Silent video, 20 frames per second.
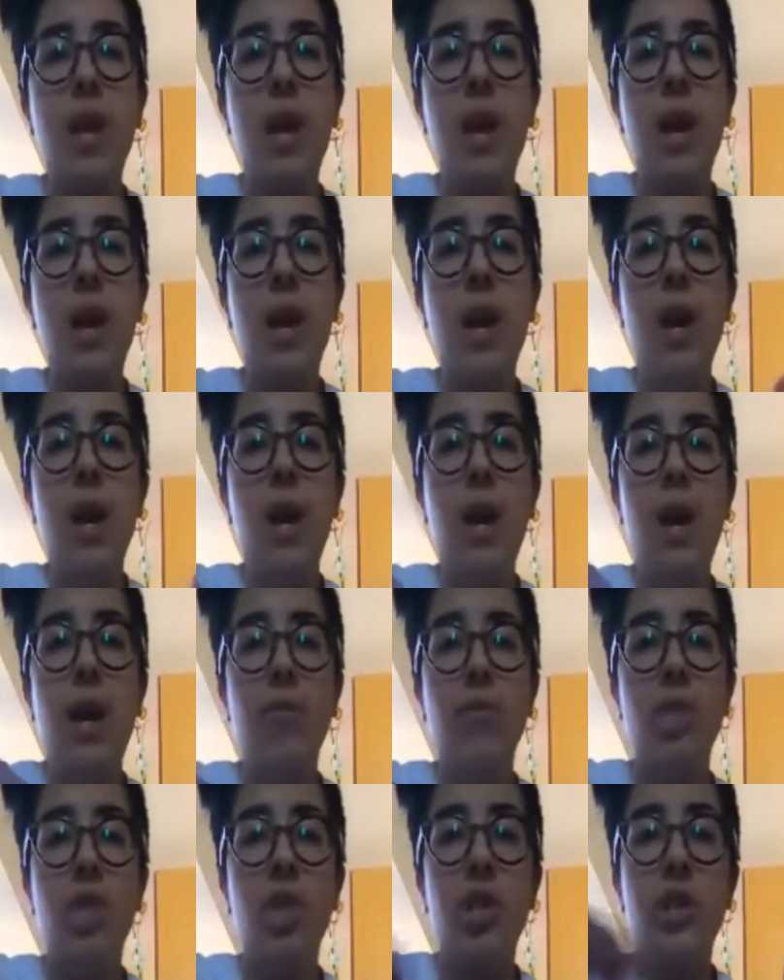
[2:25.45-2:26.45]

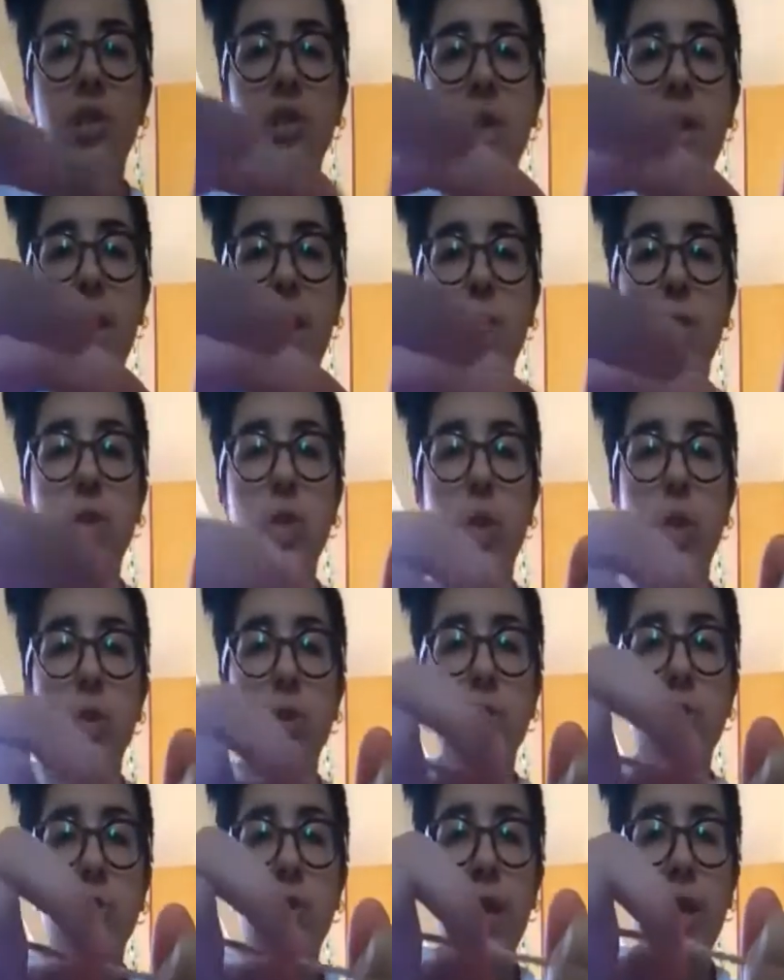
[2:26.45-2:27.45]
of just the
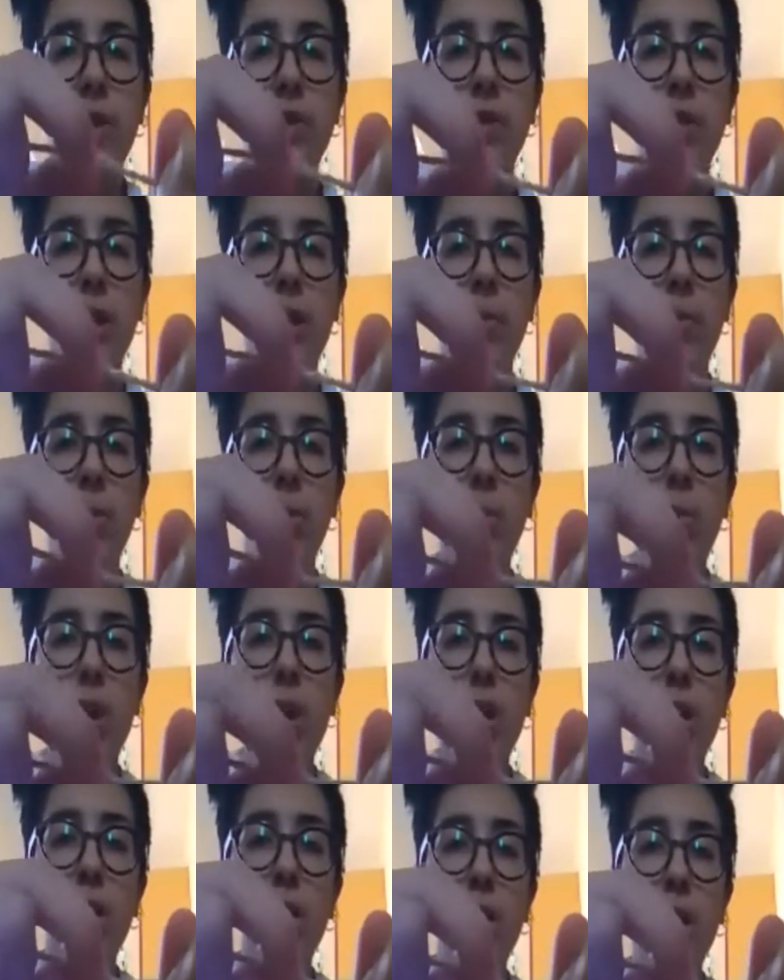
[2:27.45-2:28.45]
exons, exon number
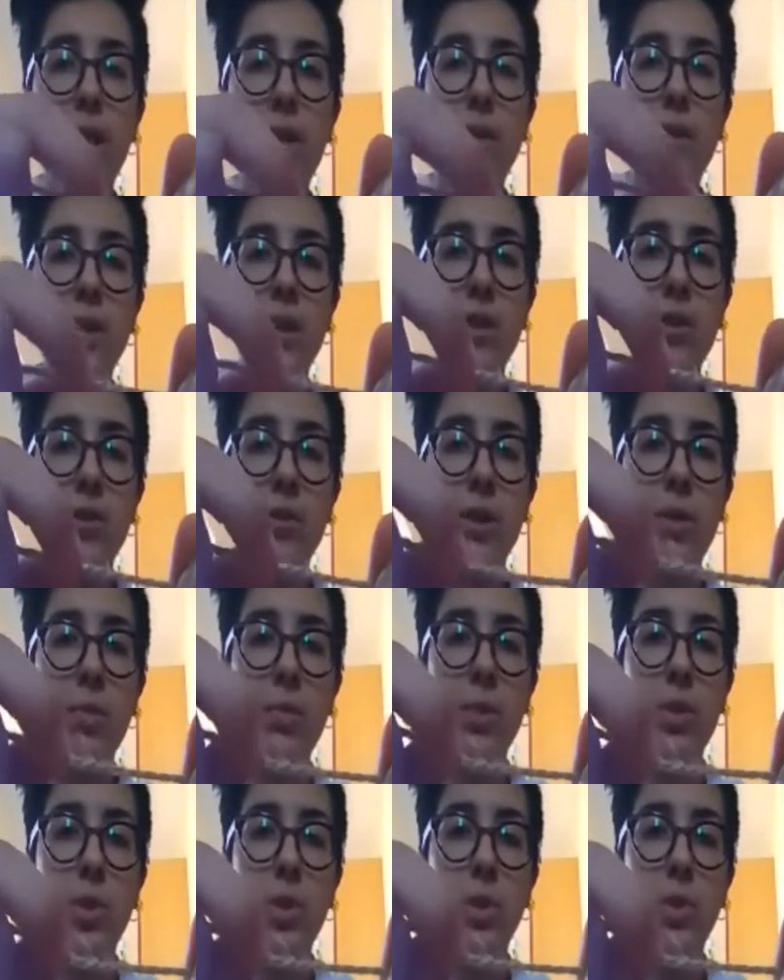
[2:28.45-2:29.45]
1, next to exon
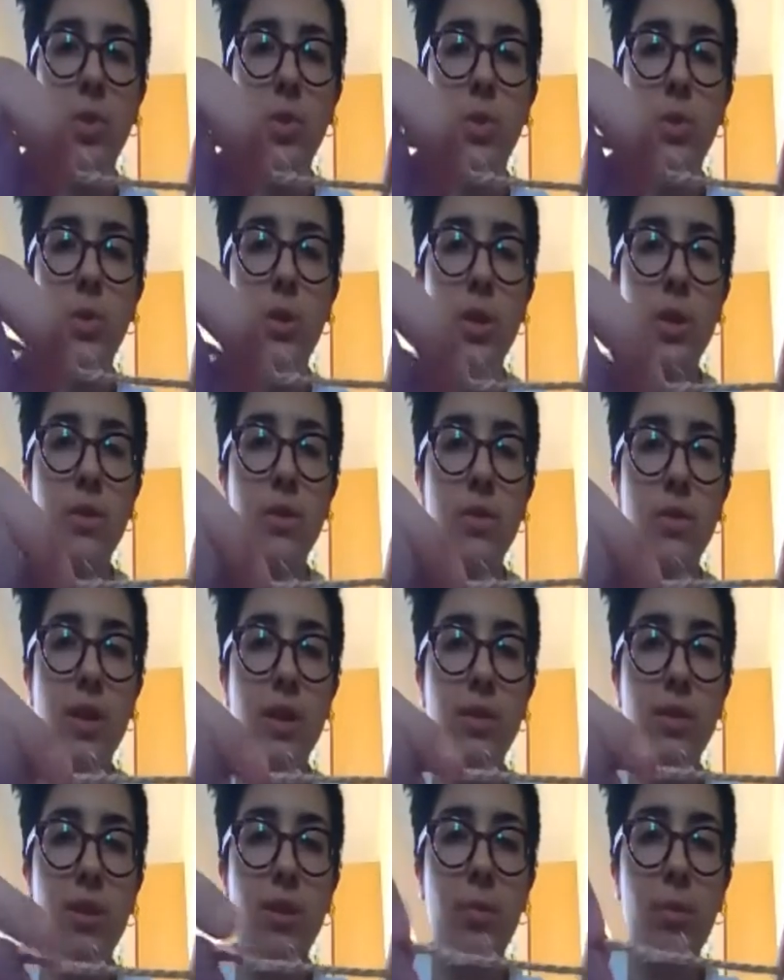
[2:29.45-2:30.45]
number 2, next to
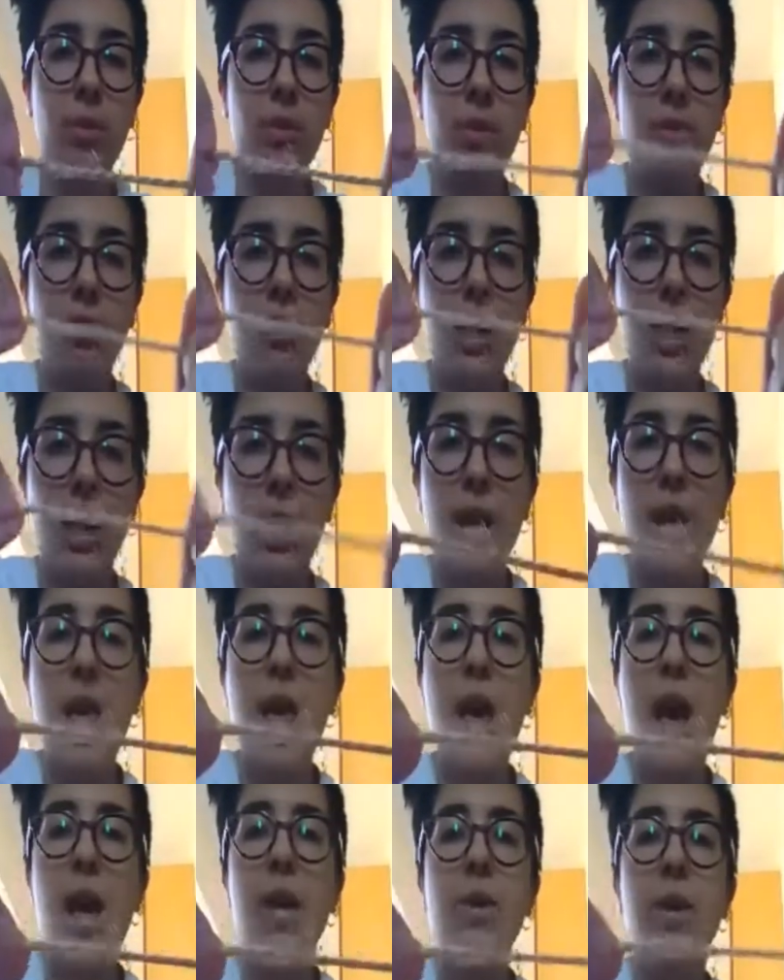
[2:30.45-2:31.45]
exon number 3,
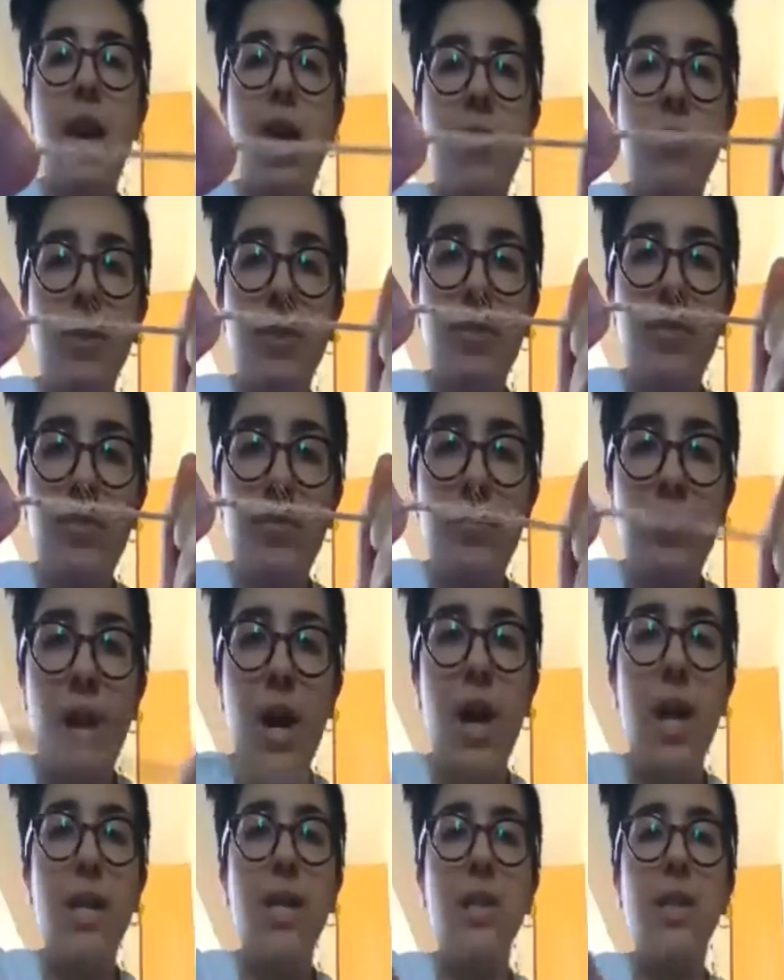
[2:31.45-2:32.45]
and you have the
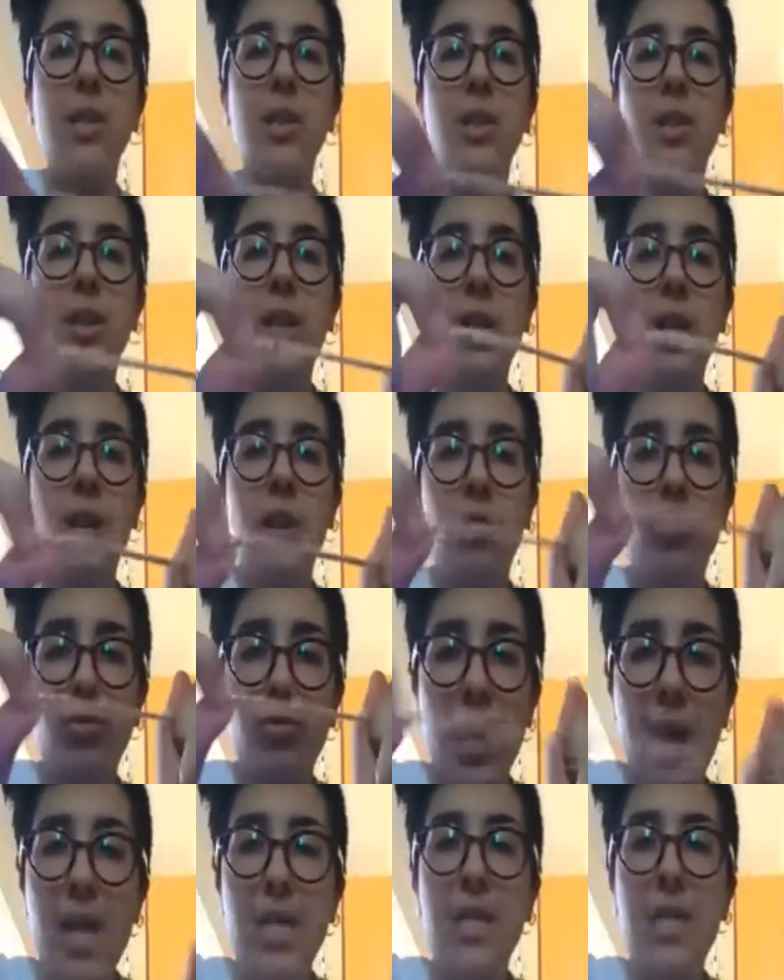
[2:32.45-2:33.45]
final
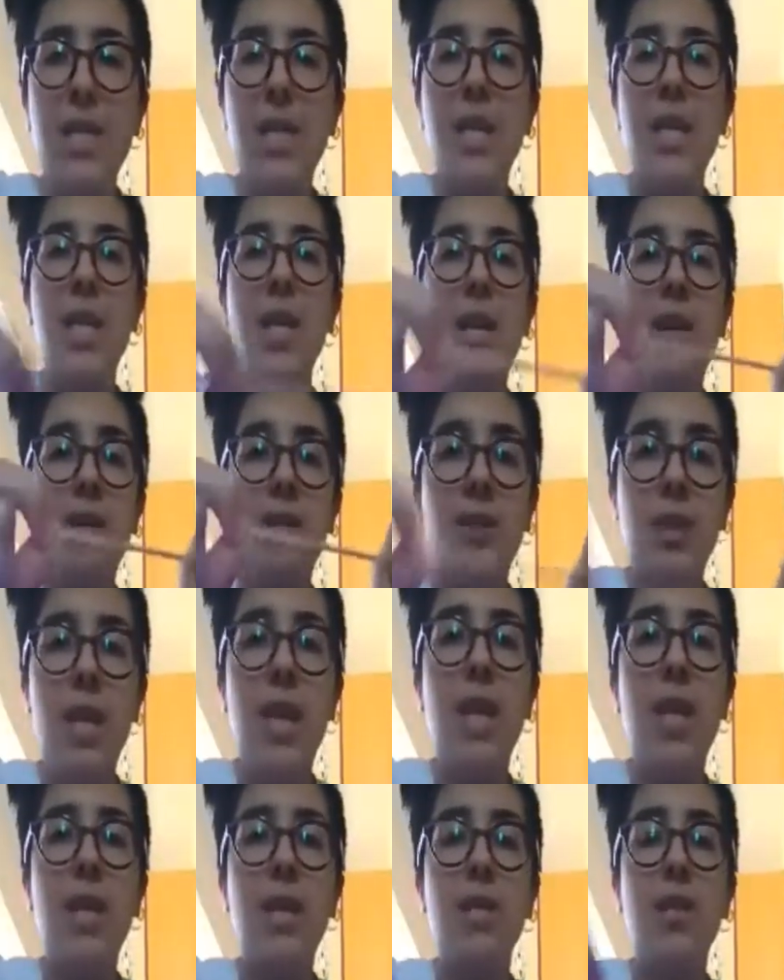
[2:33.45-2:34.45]
ready
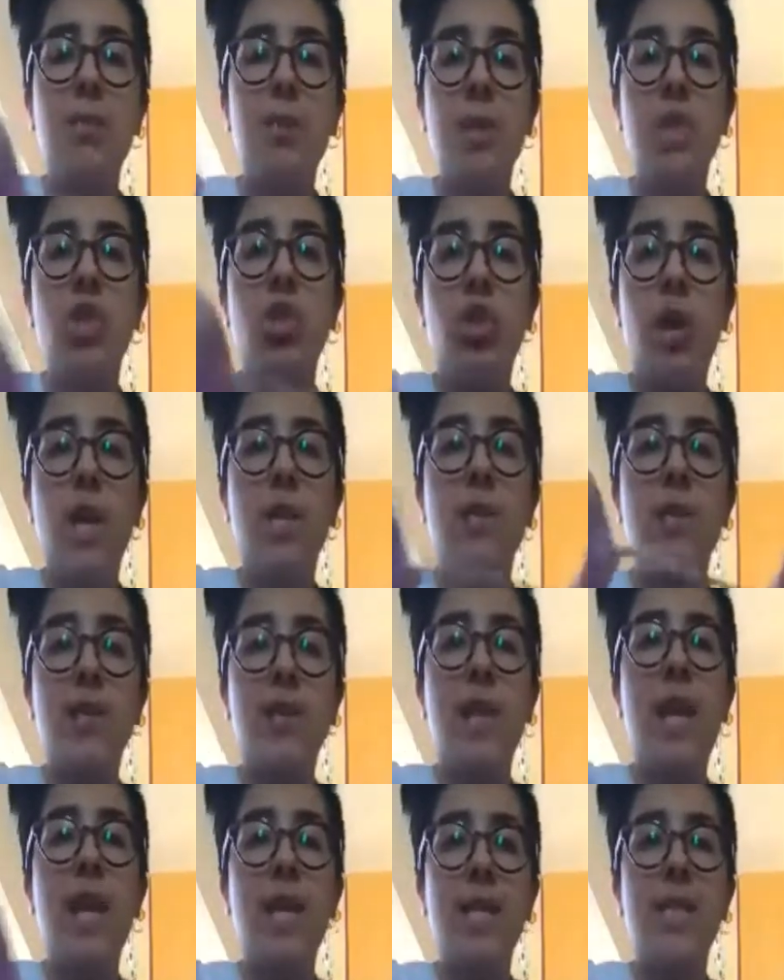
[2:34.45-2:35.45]
thing to be
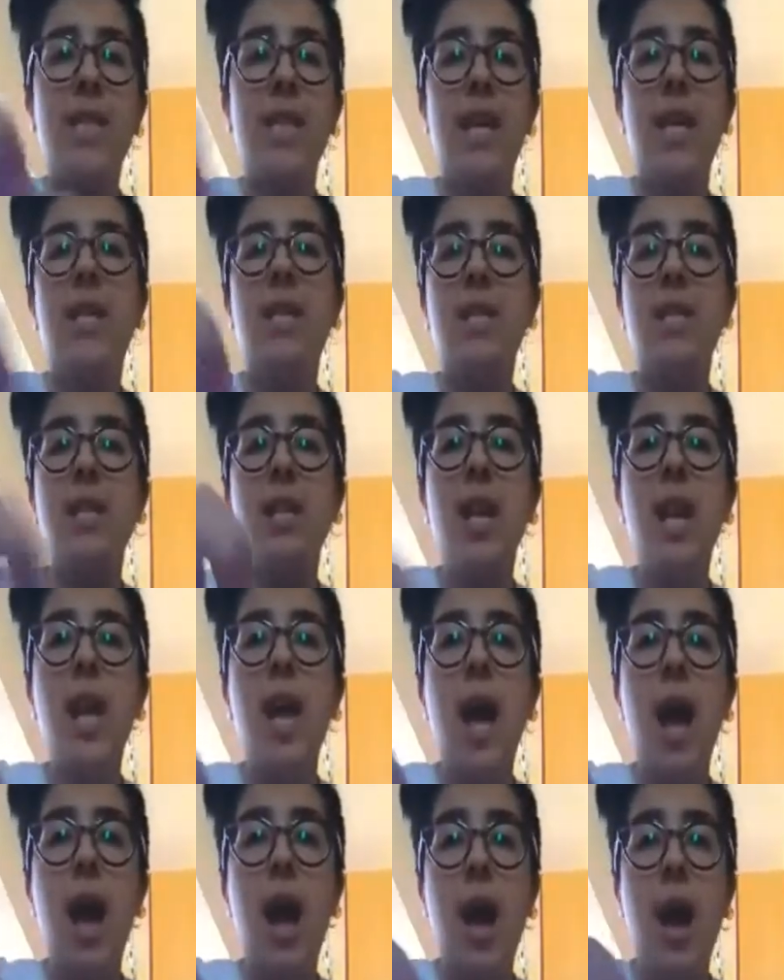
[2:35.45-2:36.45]
translated
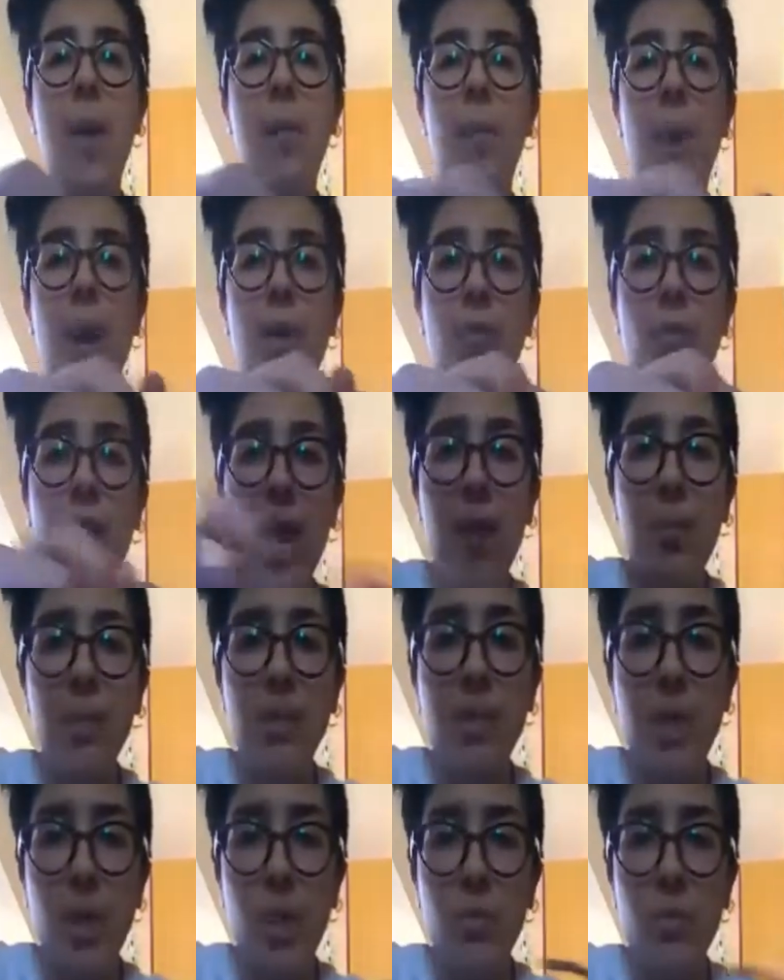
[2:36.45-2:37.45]
by
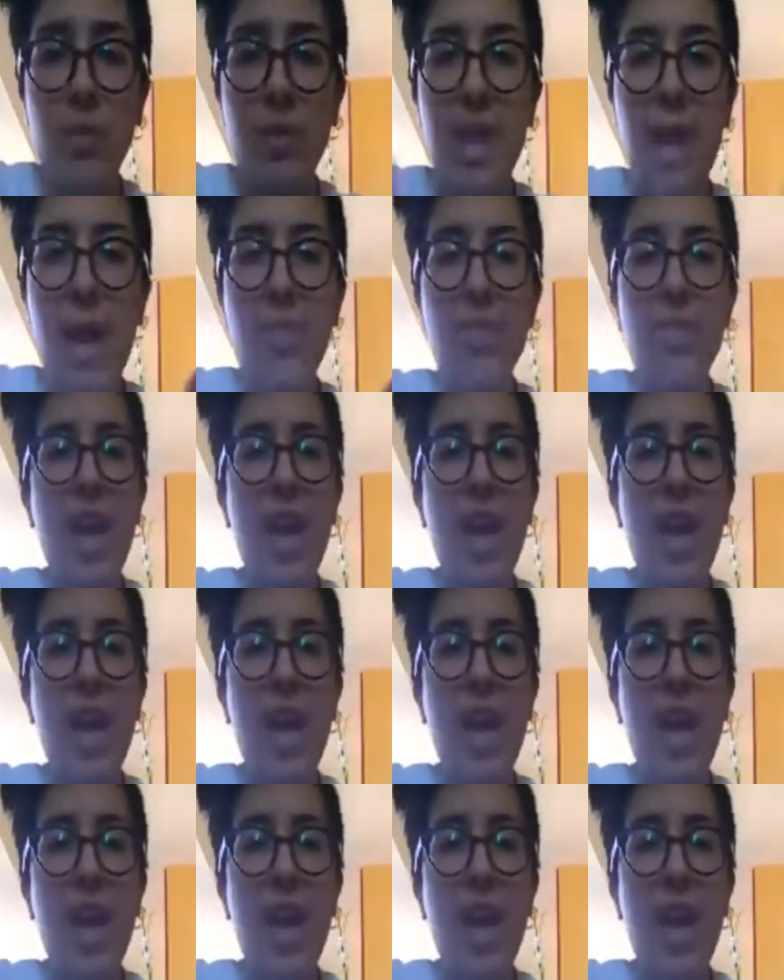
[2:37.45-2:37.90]
ribosomes. And